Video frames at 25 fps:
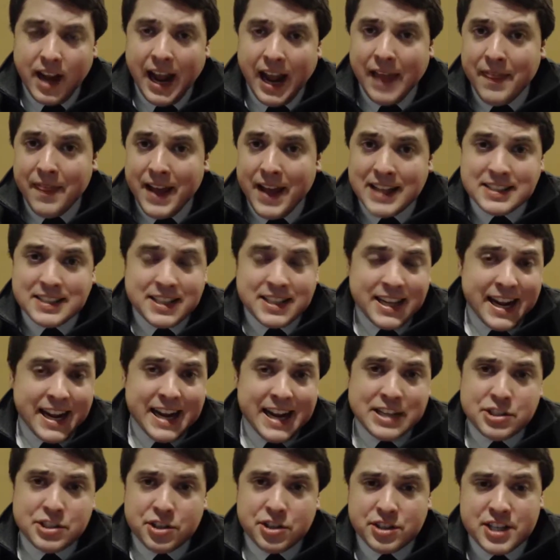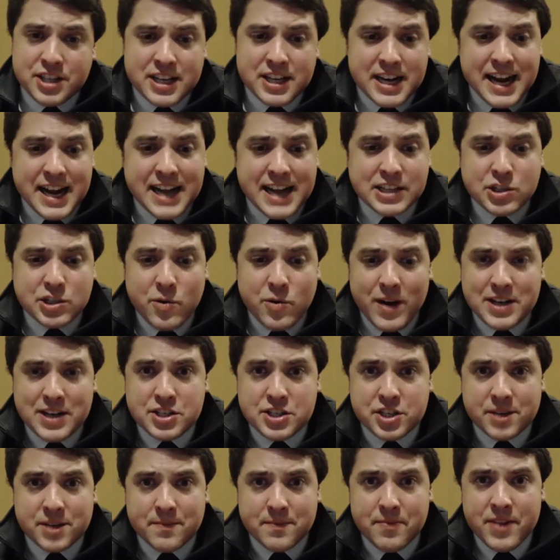And that's the answer to today's
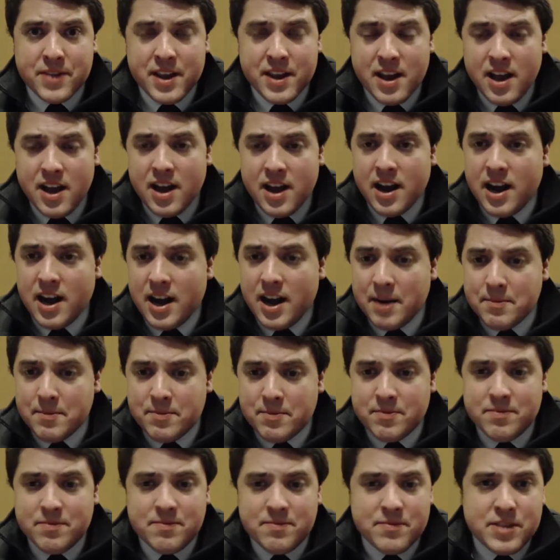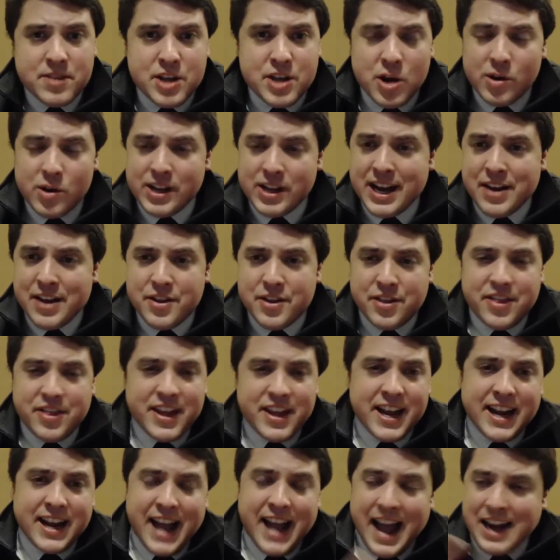question. The only other
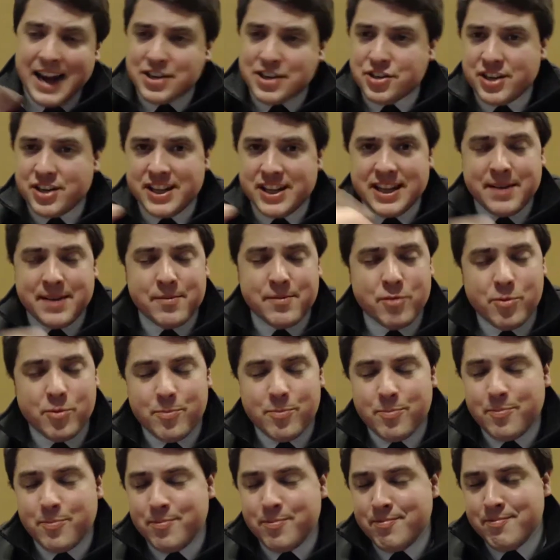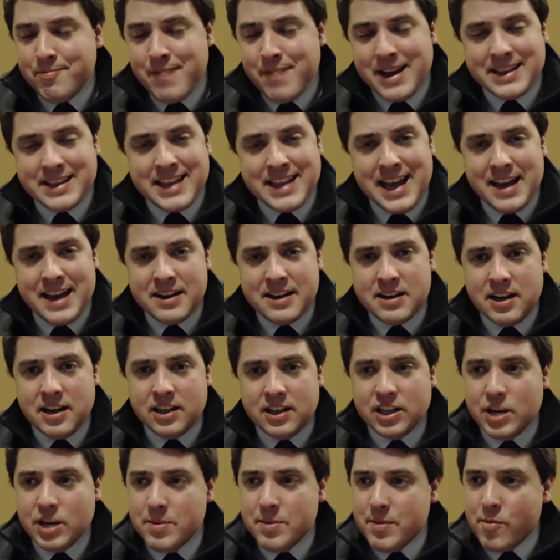thing actually that will make that
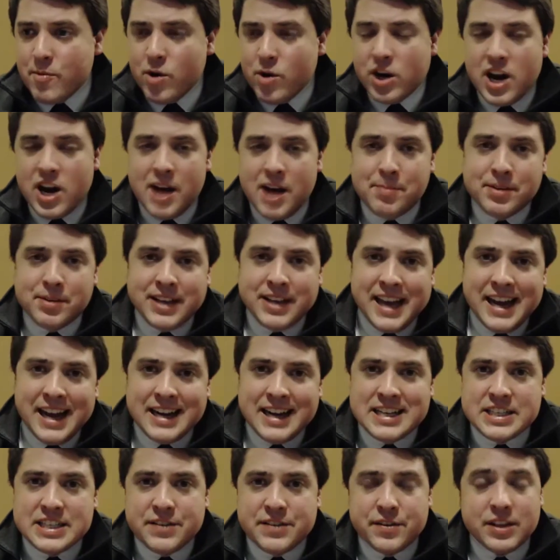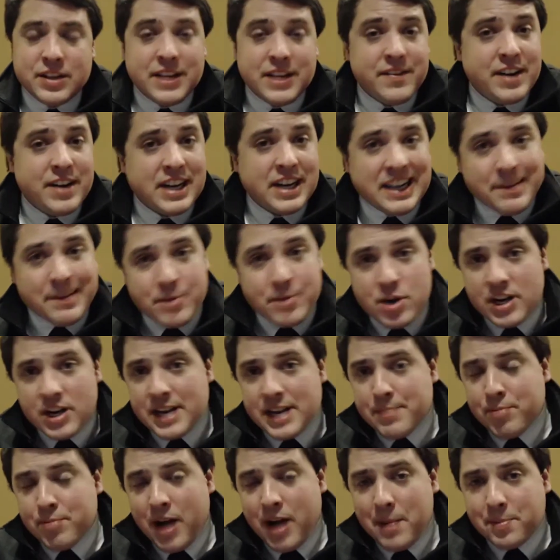a little bit more complicated is if you live in a
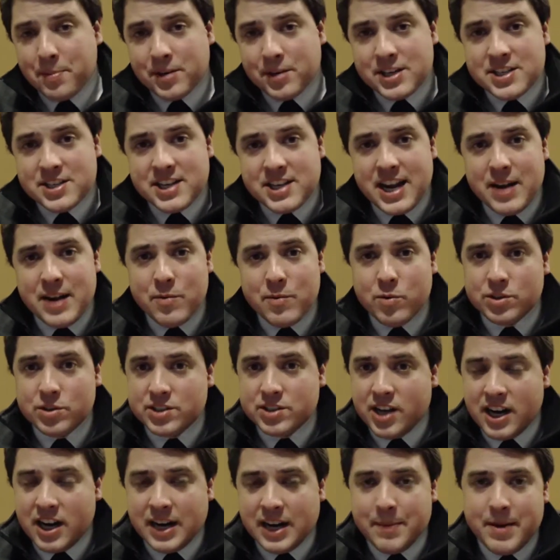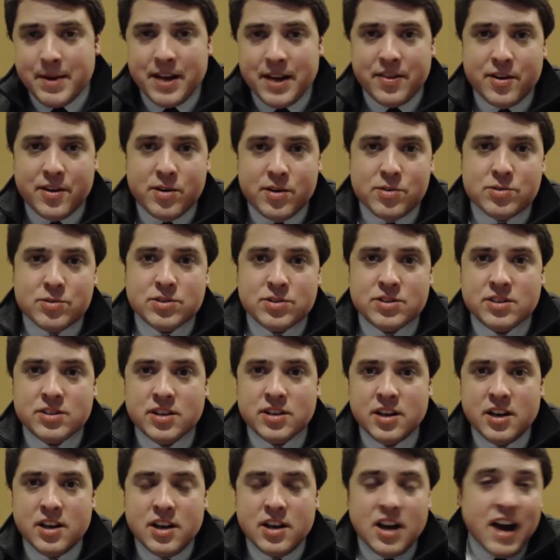community property state. We'll talk about those
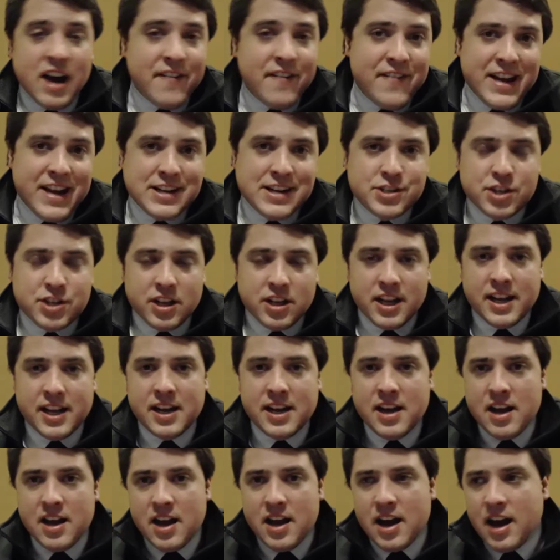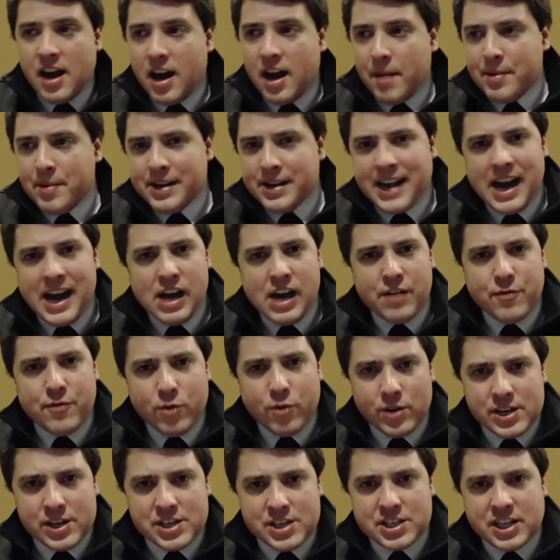eventually, but
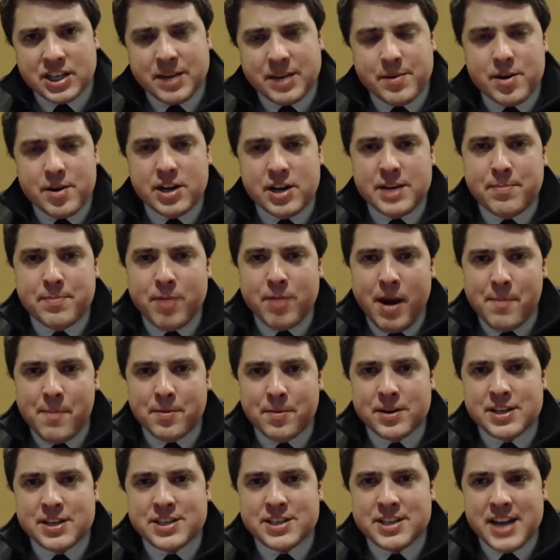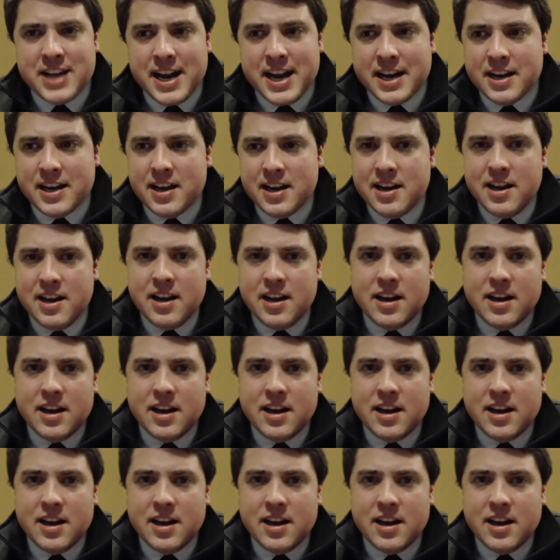California is a community property state.